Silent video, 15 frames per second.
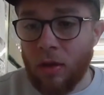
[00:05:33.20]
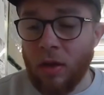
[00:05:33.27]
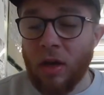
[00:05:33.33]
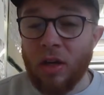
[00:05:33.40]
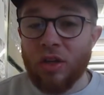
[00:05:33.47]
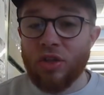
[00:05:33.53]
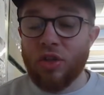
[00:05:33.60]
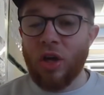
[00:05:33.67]

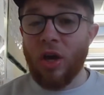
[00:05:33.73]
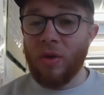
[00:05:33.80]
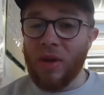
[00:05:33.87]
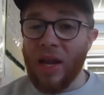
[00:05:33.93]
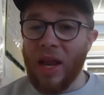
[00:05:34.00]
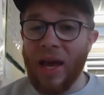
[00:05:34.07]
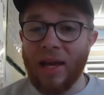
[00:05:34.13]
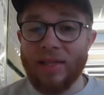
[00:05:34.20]
So
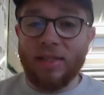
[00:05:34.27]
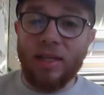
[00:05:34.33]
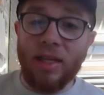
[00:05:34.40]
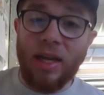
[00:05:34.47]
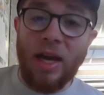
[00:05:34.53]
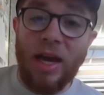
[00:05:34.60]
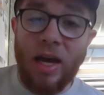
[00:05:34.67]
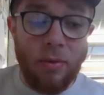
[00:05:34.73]
next in
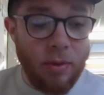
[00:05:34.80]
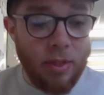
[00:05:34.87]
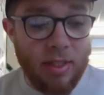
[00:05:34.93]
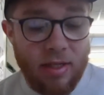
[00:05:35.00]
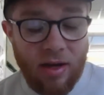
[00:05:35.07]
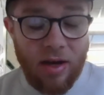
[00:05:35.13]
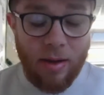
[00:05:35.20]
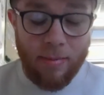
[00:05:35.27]
our
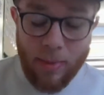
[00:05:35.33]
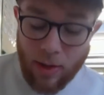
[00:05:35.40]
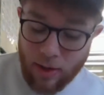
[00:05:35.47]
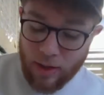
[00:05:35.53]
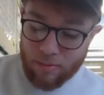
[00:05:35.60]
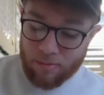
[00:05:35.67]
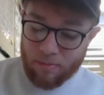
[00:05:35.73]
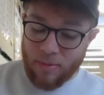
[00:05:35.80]

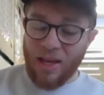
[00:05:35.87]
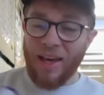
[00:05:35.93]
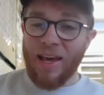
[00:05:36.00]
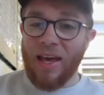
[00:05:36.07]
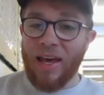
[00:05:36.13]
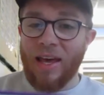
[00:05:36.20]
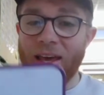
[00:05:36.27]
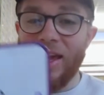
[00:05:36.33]
timeline,
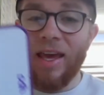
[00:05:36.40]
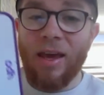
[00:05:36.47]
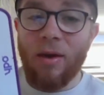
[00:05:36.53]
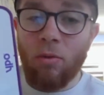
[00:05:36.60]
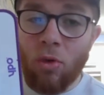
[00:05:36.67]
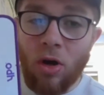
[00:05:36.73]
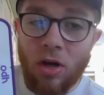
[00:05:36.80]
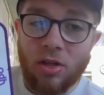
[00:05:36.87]
it
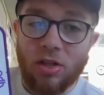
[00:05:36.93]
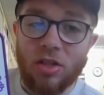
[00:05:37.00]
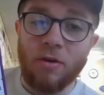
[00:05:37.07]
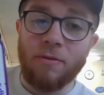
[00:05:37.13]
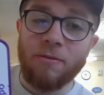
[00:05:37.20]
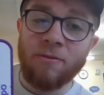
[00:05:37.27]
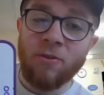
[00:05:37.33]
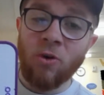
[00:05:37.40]
was the
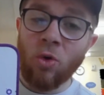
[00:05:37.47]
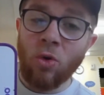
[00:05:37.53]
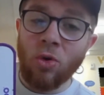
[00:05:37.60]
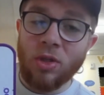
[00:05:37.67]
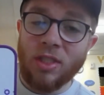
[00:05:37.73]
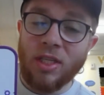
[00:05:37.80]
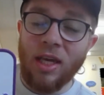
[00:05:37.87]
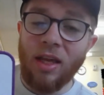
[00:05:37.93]

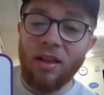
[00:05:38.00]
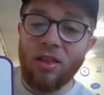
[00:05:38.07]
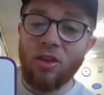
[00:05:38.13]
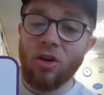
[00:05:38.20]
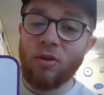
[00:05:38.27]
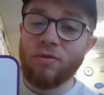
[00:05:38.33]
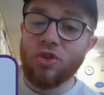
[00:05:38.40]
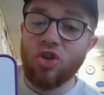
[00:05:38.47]
14th
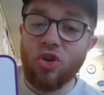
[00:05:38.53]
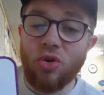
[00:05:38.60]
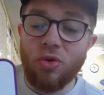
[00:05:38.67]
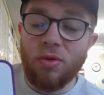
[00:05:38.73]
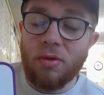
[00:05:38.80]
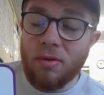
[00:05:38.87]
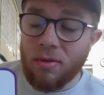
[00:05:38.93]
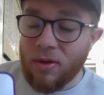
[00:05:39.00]
of
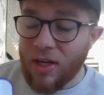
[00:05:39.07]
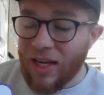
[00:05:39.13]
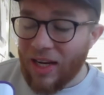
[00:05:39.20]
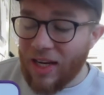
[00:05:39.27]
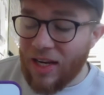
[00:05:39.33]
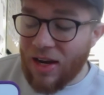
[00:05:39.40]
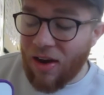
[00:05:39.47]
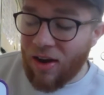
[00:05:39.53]
June,
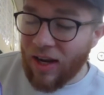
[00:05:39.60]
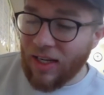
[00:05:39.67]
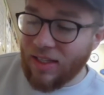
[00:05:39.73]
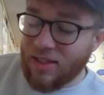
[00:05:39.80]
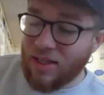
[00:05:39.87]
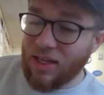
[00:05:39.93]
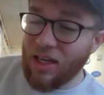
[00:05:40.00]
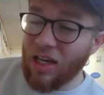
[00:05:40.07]

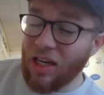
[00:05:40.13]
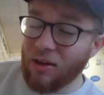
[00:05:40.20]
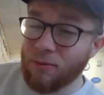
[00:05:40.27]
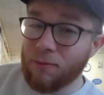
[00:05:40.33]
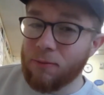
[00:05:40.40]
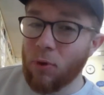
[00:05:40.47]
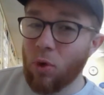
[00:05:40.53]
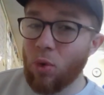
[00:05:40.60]

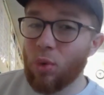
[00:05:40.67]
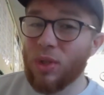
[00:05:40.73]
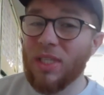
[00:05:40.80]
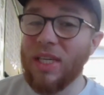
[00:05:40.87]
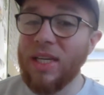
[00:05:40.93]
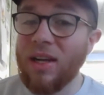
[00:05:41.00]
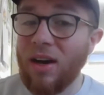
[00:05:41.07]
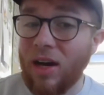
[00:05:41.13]

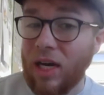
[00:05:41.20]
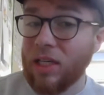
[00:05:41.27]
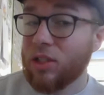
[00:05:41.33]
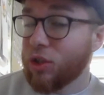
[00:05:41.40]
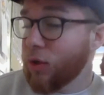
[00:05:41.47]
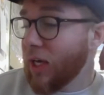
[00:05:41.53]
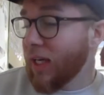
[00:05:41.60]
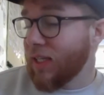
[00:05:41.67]
1949.
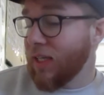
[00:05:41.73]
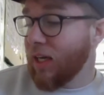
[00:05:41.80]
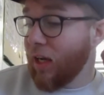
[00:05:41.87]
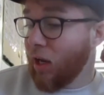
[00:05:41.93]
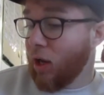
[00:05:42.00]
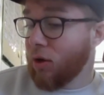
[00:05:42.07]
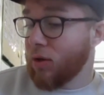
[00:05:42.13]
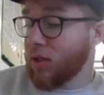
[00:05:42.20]
So getting
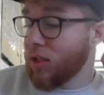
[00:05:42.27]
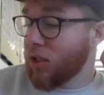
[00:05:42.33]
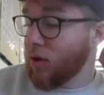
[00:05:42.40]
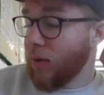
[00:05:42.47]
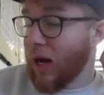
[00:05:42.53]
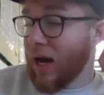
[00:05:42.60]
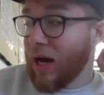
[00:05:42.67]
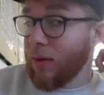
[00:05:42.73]
closer
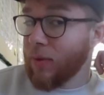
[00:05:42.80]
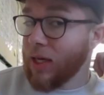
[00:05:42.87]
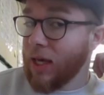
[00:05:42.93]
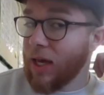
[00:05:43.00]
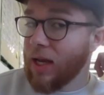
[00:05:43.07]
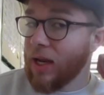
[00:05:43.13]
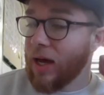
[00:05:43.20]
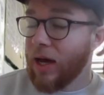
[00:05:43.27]
to our
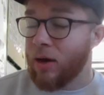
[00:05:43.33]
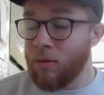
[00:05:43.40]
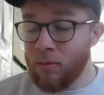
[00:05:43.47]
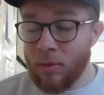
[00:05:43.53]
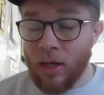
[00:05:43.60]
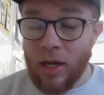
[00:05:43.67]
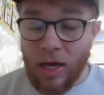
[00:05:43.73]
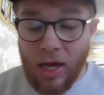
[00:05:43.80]
year now.
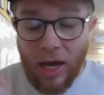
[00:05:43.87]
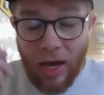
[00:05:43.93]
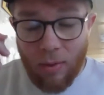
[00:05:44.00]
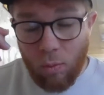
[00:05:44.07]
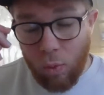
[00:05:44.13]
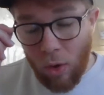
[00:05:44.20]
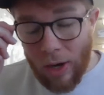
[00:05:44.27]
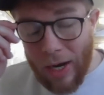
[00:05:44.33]

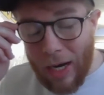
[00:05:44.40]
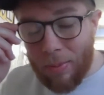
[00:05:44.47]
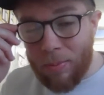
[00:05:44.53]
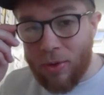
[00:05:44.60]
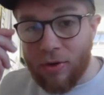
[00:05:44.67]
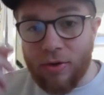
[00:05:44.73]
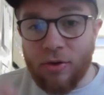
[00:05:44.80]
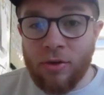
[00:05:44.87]
And what
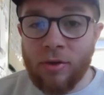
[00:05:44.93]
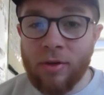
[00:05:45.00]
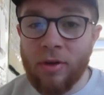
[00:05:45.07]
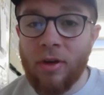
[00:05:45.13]
happened?